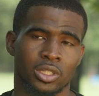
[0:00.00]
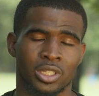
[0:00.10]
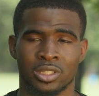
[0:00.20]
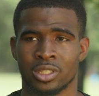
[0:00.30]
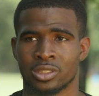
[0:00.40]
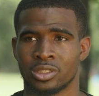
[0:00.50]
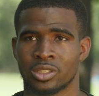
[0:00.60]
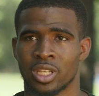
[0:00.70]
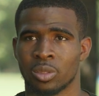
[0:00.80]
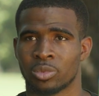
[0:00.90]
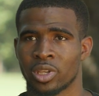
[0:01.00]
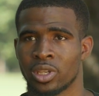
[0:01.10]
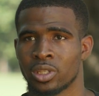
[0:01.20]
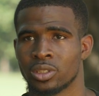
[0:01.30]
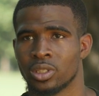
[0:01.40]
that does the same
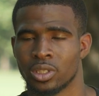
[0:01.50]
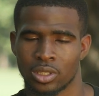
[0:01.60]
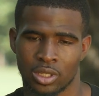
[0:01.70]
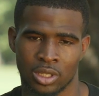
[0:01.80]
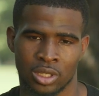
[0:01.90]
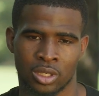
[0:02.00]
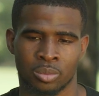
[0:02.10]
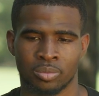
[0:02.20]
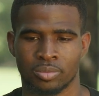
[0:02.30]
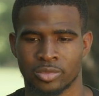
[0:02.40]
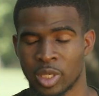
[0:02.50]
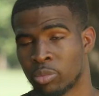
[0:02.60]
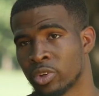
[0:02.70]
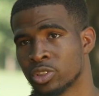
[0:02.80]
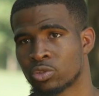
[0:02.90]
thing,
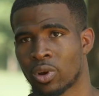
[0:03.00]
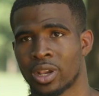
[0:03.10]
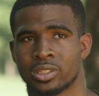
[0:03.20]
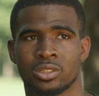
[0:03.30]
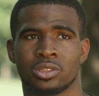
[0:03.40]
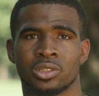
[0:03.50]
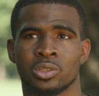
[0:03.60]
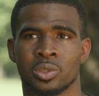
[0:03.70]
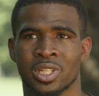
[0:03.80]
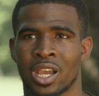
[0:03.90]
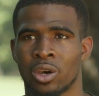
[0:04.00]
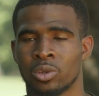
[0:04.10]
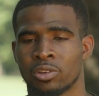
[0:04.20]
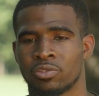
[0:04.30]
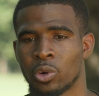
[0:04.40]
that brings Christ into you and not
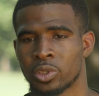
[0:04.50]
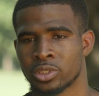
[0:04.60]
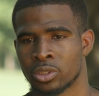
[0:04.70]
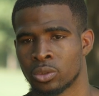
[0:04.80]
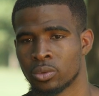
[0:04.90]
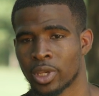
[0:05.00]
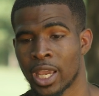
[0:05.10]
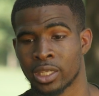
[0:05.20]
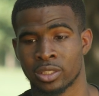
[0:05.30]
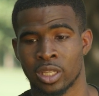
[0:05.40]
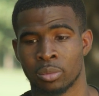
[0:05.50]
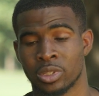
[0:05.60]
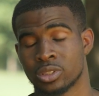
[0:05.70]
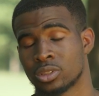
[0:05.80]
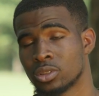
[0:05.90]
only focus on
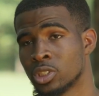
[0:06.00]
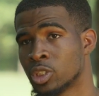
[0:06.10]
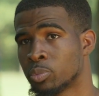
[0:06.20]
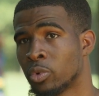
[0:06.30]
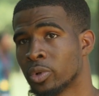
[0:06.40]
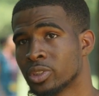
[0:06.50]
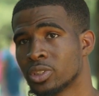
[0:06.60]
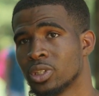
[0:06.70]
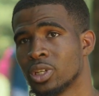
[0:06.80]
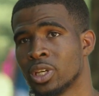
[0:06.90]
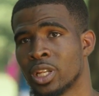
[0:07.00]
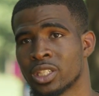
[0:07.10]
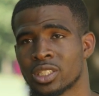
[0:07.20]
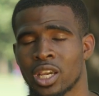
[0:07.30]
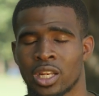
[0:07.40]
academics and sports. And
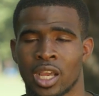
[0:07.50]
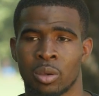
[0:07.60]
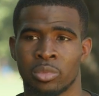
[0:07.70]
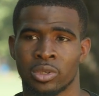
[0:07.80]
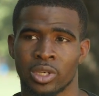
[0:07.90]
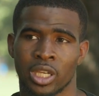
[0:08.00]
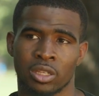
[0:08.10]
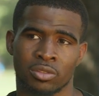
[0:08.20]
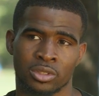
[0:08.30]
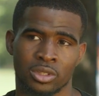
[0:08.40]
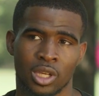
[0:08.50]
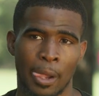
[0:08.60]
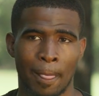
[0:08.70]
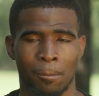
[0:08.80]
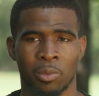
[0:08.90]
that's kind of how Belhaven
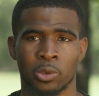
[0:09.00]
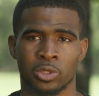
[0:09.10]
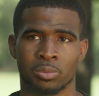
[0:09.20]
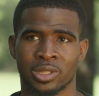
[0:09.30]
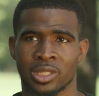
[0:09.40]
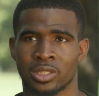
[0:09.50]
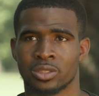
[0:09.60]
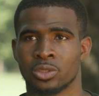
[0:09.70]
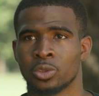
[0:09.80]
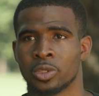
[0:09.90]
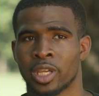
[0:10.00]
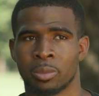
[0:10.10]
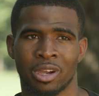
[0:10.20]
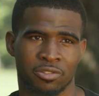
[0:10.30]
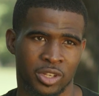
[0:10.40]
molded me into doing that,
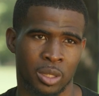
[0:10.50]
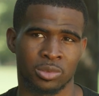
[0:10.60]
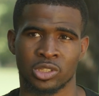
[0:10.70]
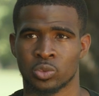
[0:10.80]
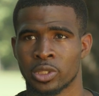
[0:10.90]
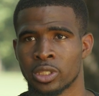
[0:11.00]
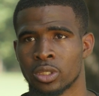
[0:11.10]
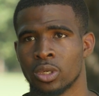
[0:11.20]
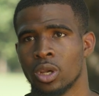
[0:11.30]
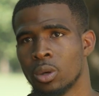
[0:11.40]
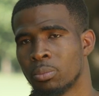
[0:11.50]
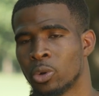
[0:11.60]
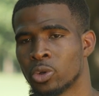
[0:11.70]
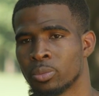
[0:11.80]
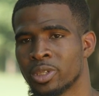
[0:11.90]
and my family as well
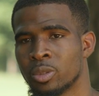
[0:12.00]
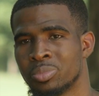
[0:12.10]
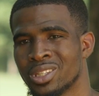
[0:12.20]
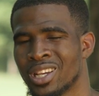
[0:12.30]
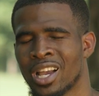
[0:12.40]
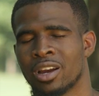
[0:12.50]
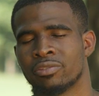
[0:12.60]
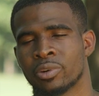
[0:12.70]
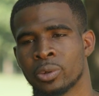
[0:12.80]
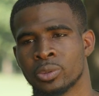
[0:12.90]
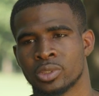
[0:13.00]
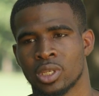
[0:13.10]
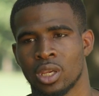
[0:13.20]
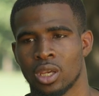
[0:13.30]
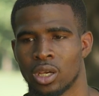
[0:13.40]
molded me to put God first
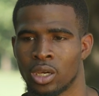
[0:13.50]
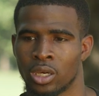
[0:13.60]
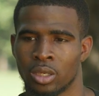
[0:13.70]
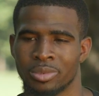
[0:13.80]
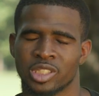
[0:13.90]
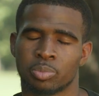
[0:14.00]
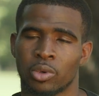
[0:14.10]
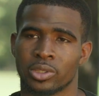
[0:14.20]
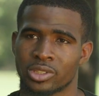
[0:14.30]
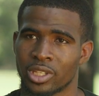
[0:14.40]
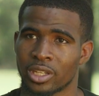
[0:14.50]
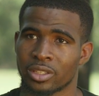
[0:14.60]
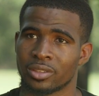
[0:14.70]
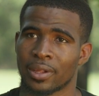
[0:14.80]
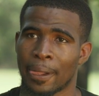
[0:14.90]
and sports second.